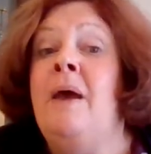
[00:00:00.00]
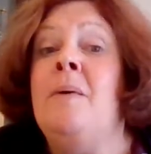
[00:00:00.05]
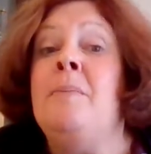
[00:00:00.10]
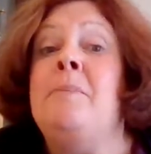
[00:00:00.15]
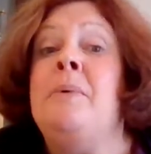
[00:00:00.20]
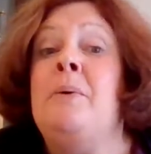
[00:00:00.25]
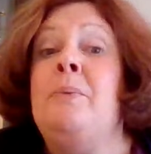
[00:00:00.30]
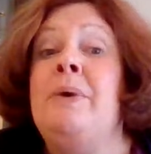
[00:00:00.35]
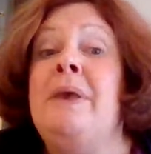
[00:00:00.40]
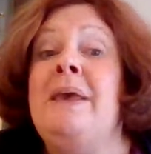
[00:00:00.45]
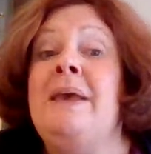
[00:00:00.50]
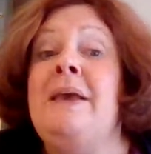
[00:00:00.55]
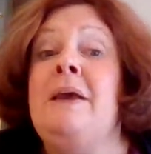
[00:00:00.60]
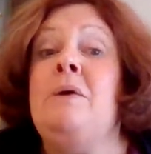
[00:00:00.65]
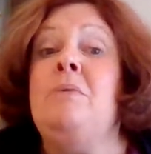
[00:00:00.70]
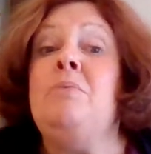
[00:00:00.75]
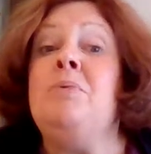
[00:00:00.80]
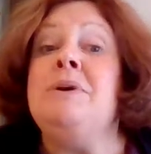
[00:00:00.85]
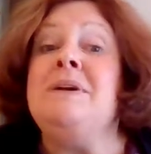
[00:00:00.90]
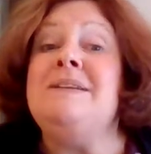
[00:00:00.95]
But we
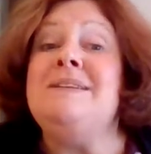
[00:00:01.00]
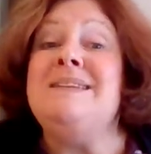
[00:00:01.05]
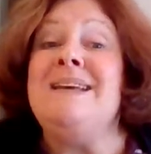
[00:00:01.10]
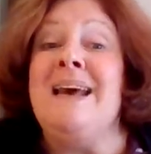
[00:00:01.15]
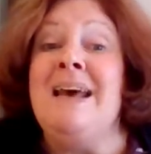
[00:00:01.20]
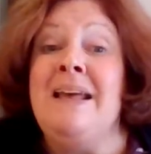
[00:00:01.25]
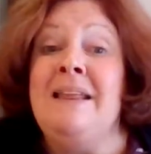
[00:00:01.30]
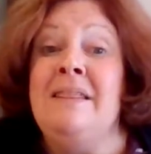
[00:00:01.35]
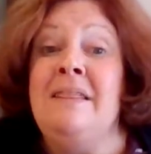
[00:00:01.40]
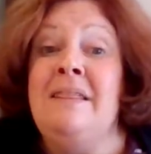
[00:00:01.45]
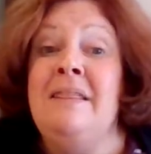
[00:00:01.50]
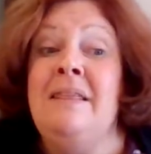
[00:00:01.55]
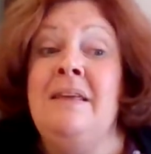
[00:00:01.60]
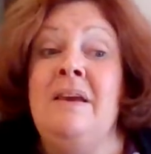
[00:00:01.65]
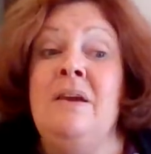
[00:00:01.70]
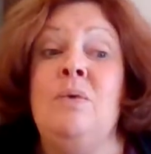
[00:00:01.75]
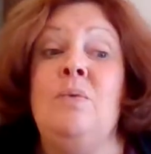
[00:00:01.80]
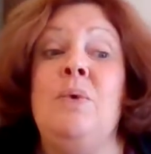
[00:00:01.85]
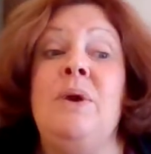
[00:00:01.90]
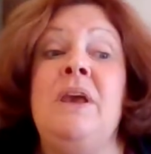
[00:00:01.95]
can pretend
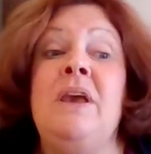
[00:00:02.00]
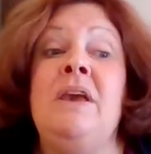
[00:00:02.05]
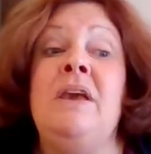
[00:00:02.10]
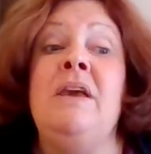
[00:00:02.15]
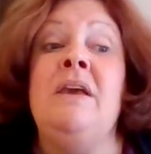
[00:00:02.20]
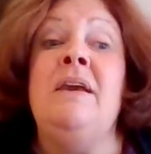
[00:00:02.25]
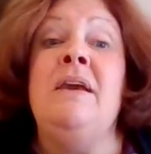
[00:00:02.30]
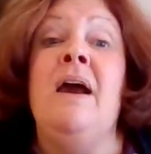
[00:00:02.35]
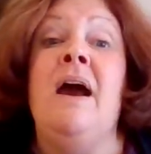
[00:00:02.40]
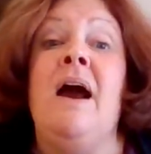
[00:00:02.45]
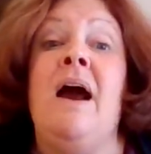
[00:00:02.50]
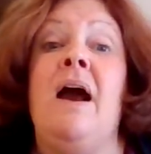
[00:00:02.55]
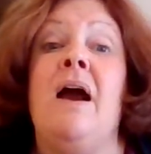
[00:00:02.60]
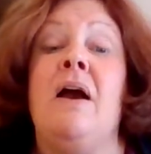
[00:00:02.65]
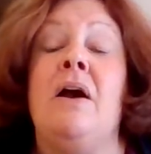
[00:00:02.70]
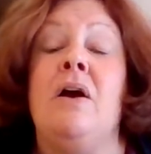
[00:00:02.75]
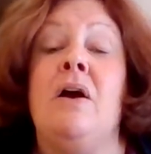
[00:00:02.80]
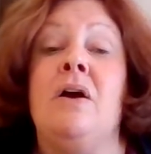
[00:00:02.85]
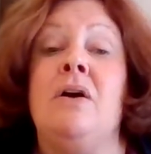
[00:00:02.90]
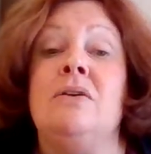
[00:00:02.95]
that we
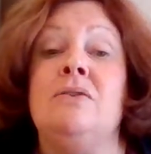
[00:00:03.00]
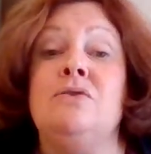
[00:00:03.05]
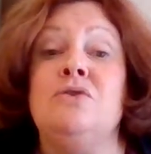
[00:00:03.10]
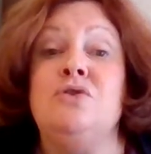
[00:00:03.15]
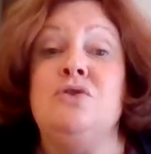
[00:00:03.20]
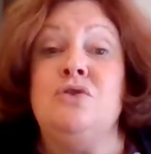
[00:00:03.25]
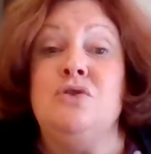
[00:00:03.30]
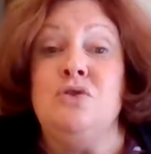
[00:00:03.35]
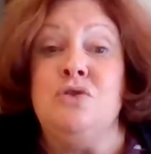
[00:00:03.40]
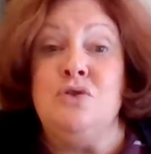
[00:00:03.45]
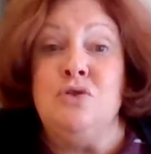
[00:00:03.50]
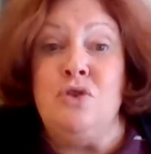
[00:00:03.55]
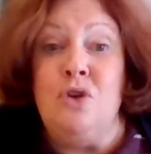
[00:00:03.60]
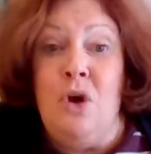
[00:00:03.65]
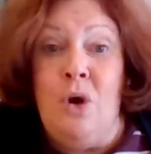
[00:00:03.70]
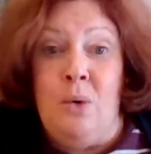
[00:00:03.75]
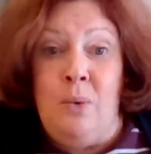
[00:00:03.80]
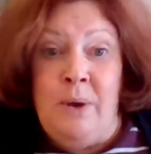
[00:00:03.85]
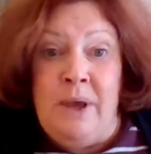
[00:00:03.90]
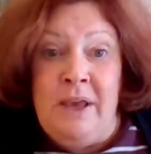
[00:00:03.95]
are
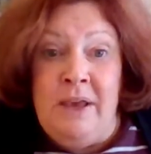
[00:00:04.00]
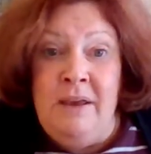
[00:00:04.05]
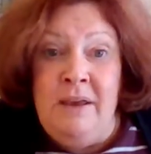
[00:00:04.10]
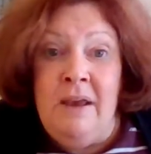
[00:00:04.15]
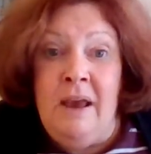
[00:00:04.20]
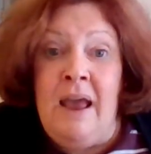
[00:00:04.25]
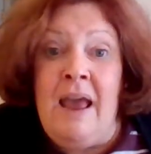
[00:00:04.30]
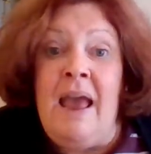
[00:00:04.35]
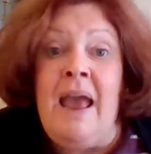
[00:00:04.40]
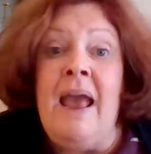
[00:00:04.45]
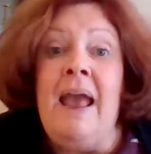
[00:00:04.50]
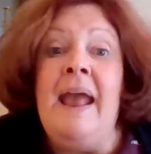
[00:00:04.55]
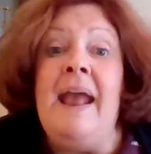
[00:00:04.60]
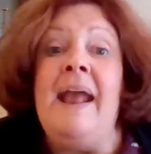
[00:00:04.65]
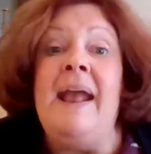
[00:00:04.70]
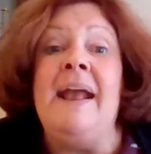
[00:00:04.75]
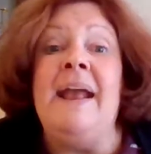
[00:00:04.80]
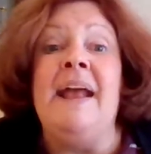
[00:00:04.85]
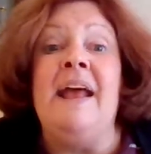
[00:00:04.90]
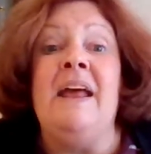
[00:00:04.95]
snowy,
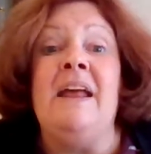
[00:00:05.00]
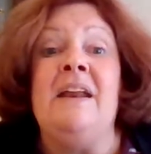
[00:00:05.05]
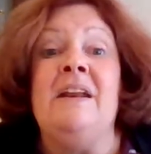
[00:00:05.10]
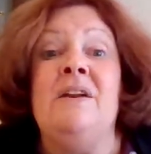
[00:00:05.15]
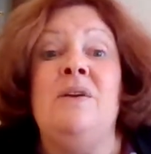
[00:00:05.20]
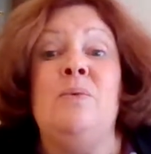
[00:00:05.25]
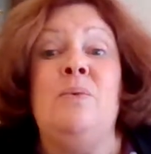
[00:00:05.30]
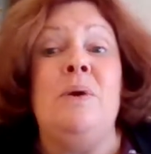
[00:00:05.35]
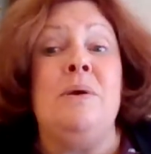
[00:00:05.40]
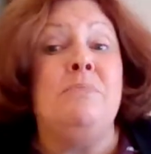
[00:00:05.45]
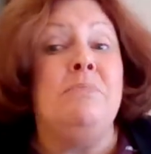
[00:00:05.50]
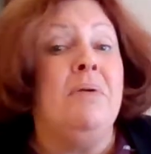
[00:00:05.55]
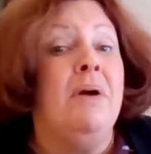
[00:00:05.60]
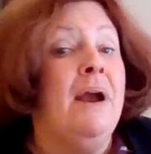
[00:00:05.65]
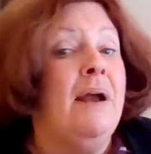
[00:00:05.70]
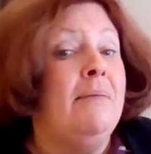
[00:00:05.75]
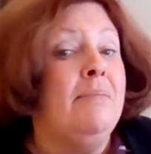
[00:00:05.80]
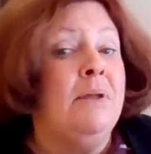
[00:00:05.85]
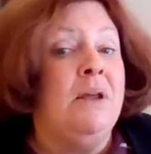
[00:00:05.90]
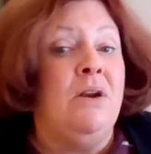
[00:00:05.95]
and we
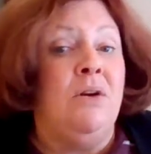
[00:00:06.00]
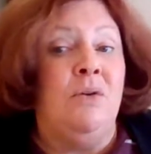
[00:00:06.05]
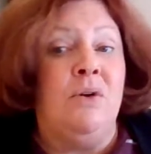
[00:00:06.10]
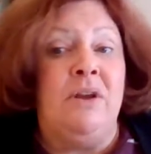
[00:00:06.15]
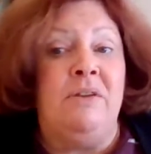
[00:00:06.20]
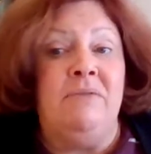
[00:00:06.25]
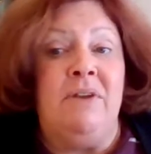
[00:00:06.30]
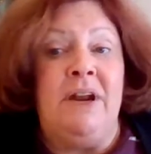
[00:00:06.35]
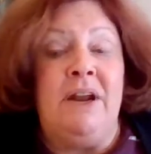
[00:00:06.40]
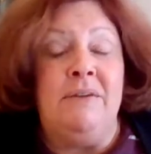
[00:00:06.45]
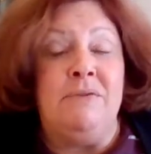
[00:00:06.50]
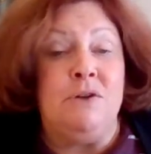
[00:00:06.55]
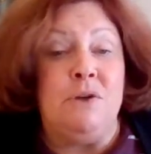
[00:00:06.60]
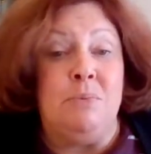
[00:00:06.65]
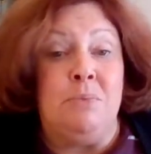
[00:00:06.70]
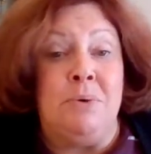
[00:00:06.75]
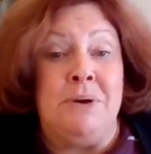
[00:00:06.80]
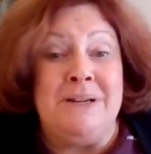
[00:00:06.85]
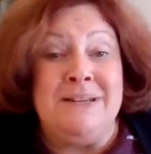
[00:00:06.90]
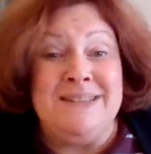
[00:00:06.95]
probably don't even have to
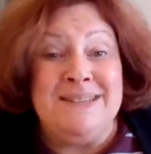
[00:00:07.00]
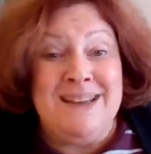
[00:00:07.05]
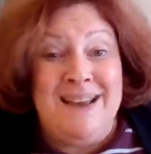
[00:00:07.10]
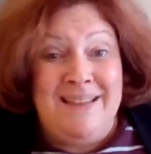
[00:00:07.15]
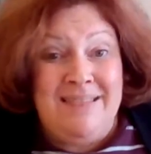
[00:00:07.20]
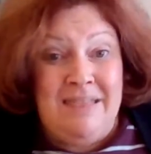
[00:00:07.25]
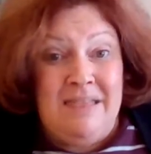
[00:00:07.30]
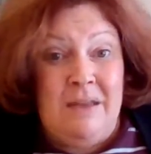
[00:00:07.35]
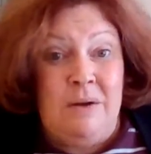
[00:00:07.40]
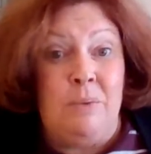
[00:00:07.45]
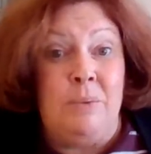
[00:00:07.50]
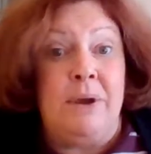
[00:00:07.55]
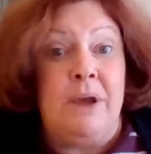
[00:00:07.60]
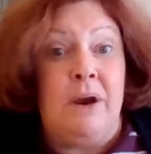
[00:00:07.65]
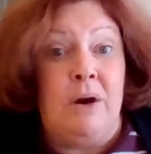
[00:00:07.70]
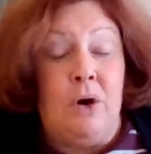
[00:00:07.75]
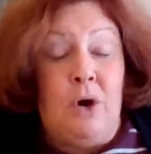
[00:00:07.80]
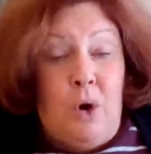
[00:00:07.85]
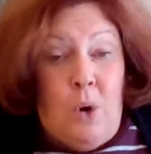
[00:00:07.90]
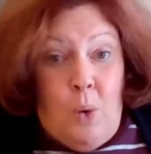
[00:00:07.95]
pretend that we
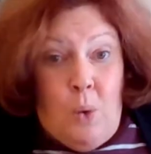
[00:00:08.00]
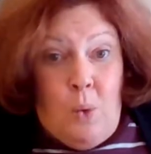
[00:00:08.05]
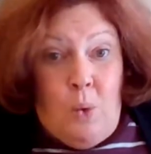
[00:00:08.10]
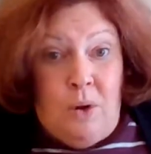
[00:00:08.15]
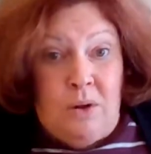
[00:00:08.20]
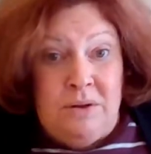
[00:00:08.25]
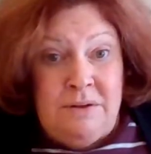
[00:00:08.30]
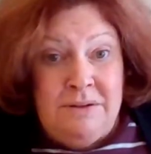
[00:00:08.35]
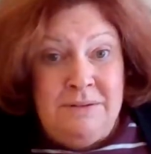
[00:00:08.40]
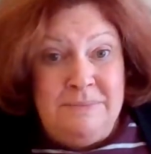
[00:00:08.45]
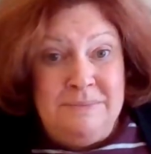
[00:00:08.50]
are cold.